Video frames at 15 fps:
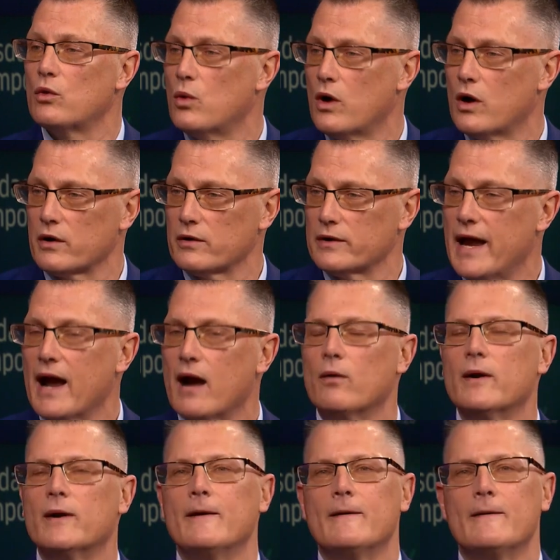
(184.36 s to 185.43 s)
water.
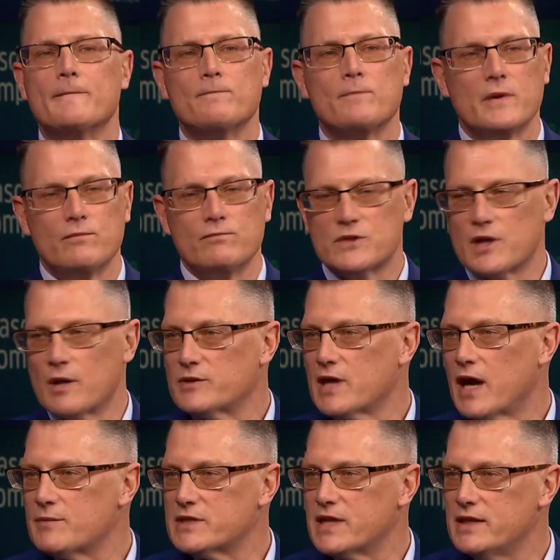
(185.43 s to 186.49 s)
Now,
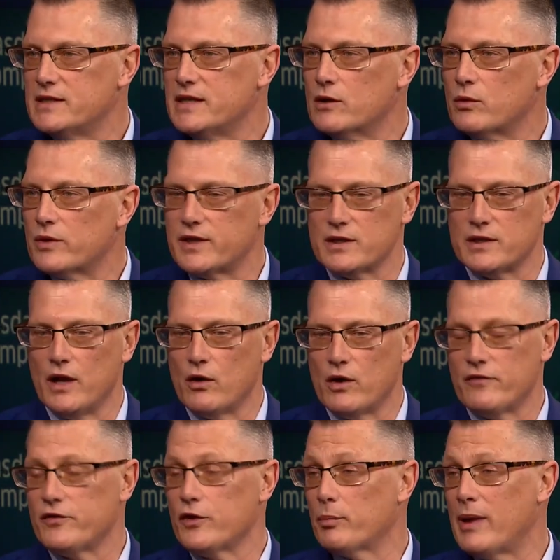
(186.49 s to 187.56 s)
sometimes they deal with it. You know,
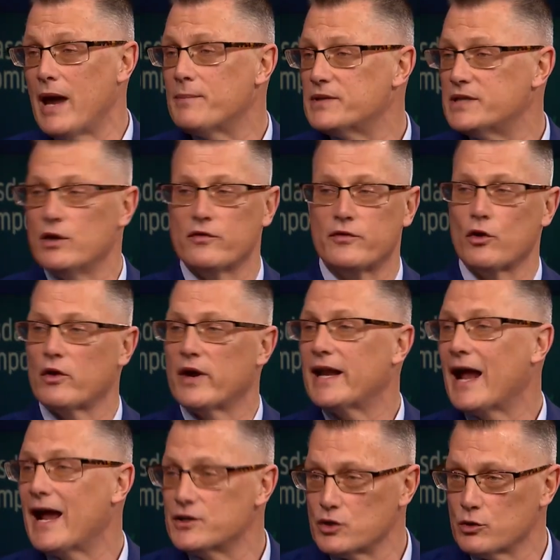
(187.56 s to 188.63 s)
if you're Pepsi, if you're
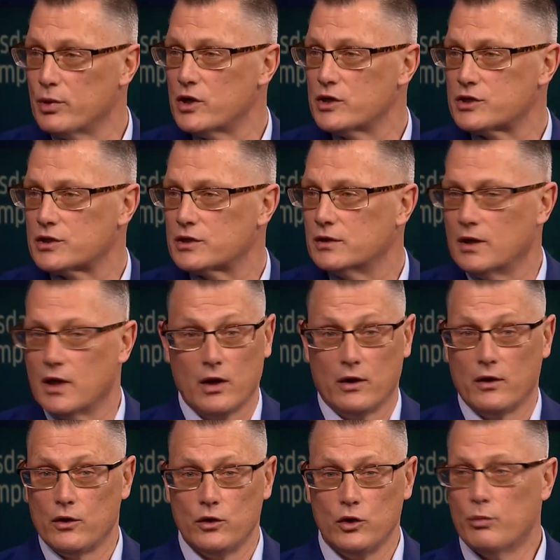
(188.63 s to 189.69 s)
Anheuser-Busch,
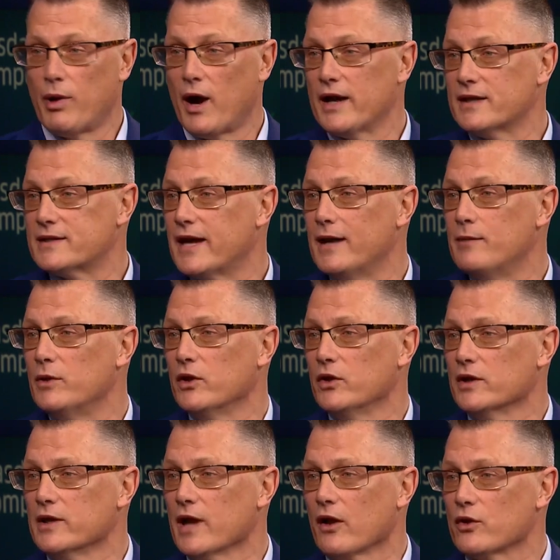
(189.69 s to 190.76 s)
you buy a $10
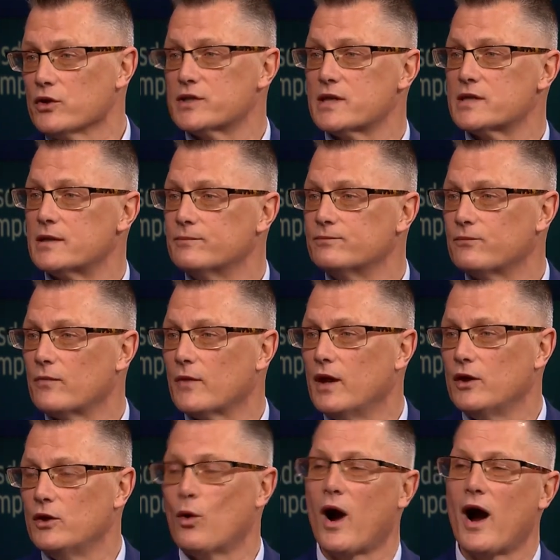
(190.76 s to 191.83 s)
million system.
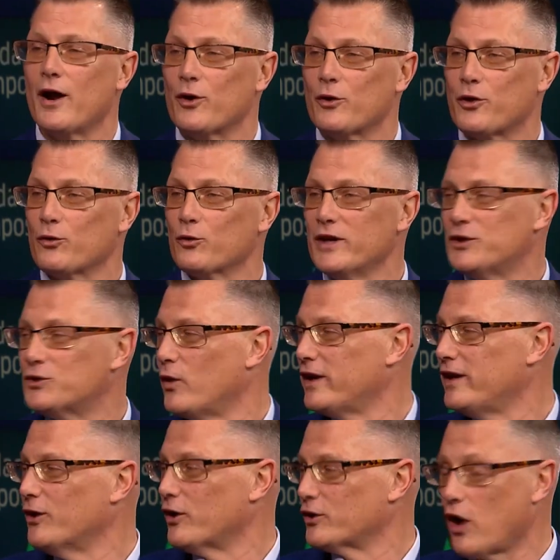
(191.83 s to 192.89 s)
You hire on
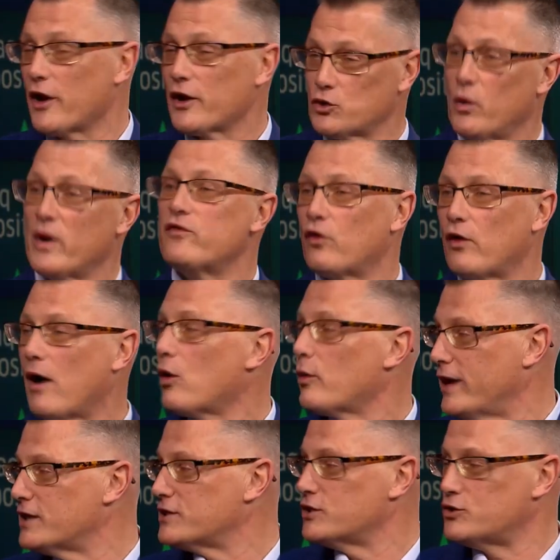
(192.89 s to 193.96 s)
a 24-hour
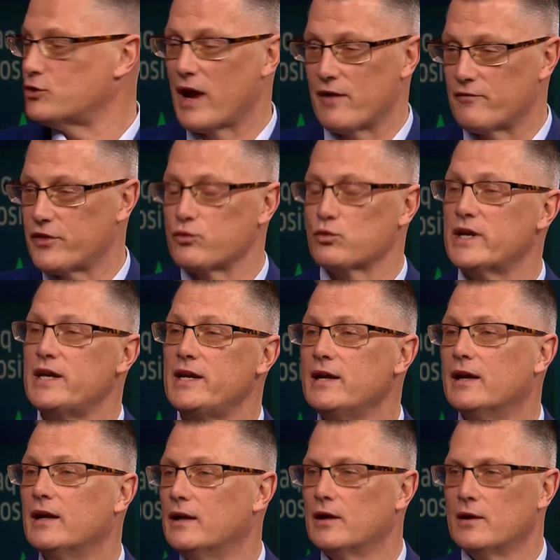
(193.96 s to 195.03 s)
basis, you have 3
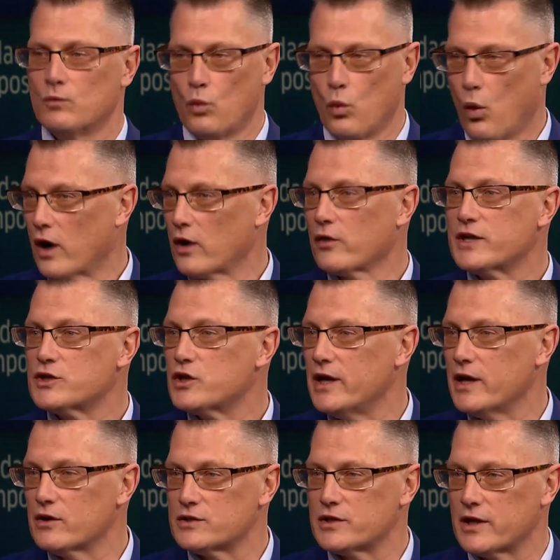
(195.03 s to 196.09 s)
water
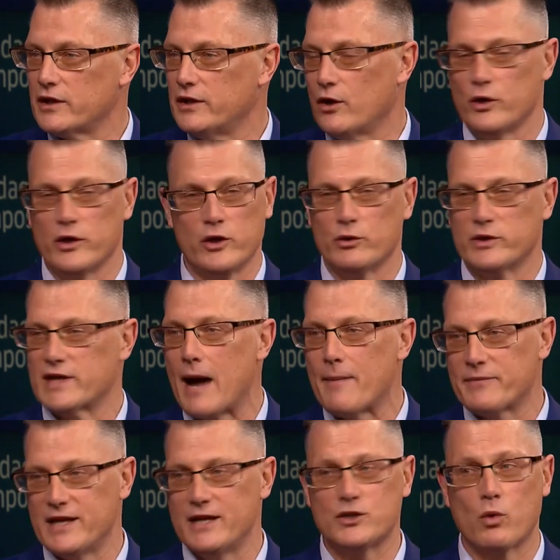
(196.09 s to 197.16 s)
engineers that, you
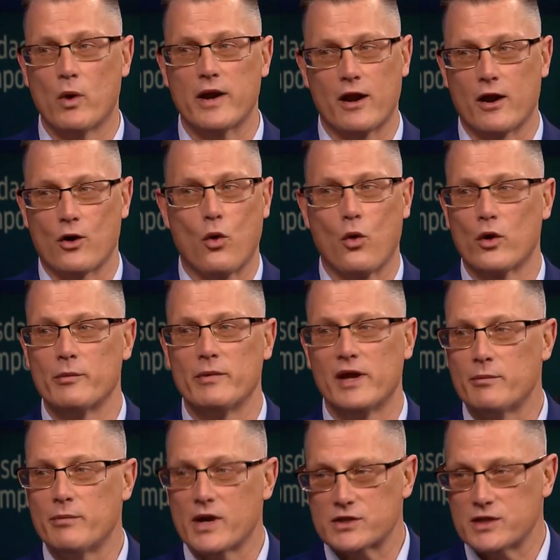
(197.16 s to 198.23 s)
adopt each one at
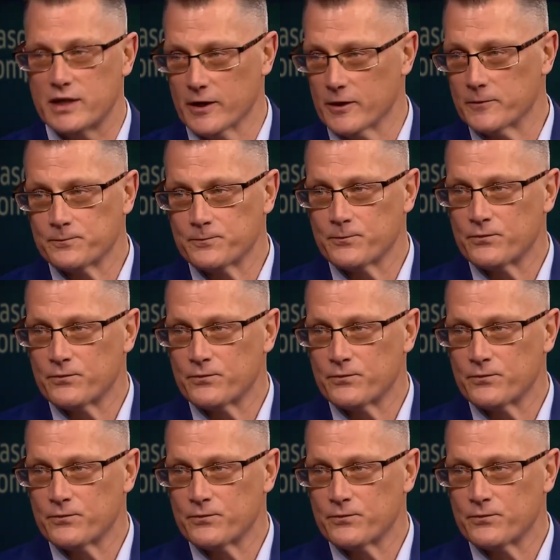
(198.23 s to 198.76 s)
$250,000 a year,